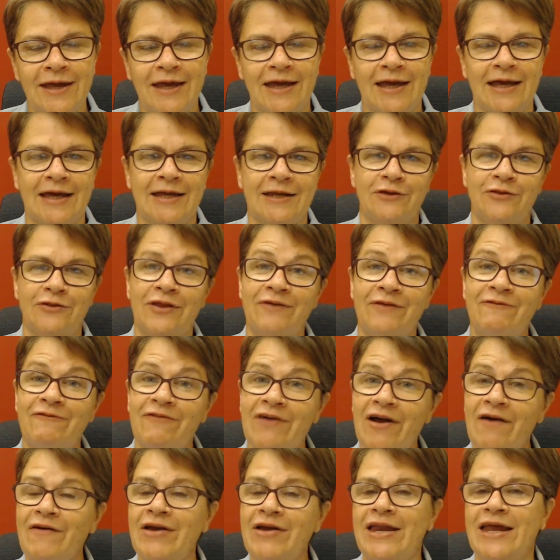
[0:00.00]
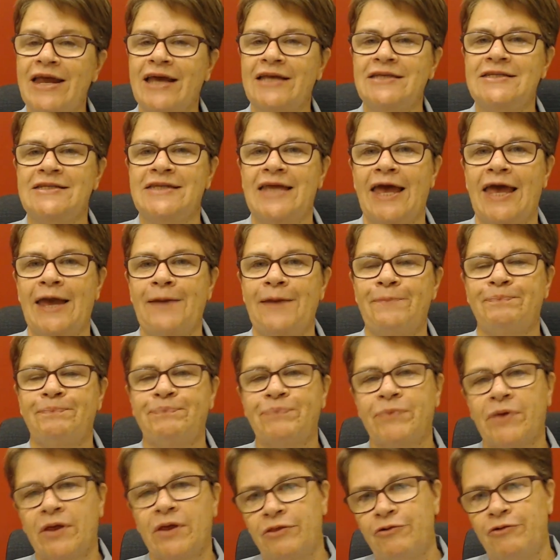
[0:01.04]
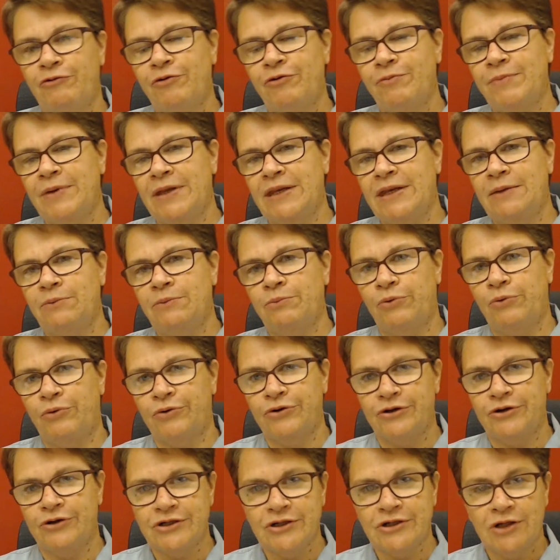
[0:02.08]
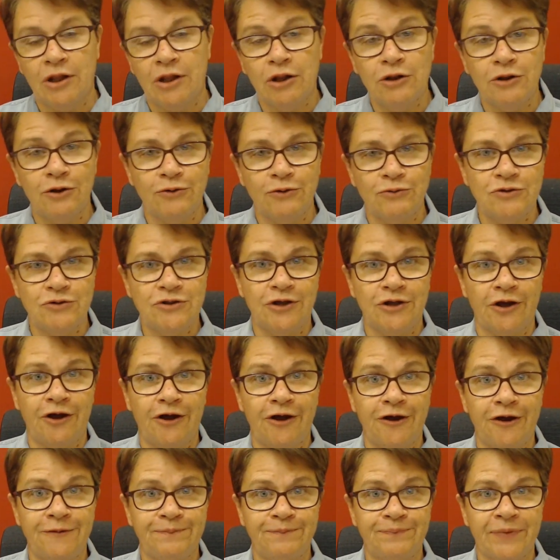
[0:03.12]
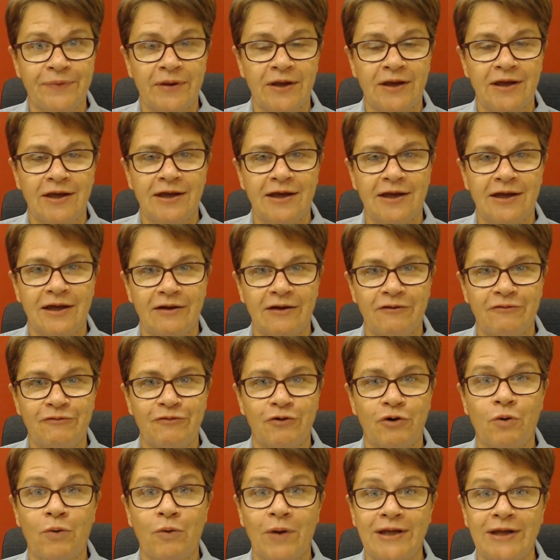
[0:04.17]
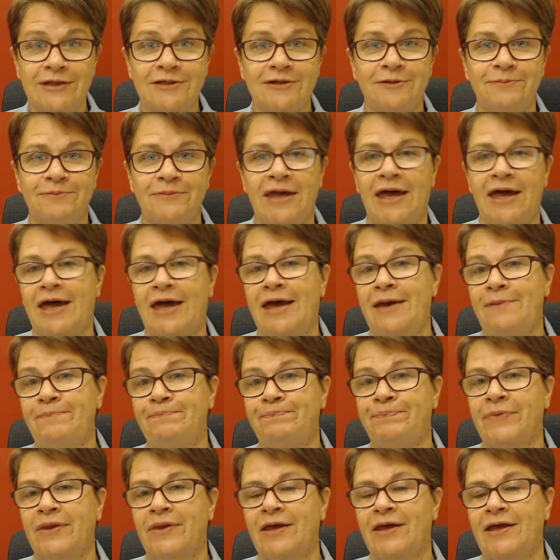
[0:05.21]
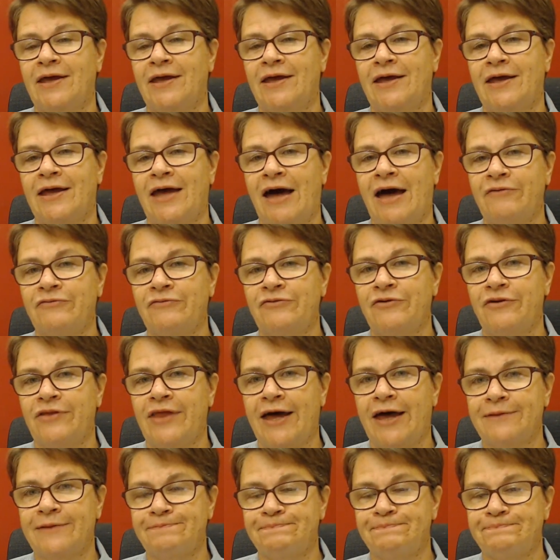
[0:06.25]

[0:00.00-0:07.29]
and on the very next day the romanian borders closed down uh, for quite some time uh, after that.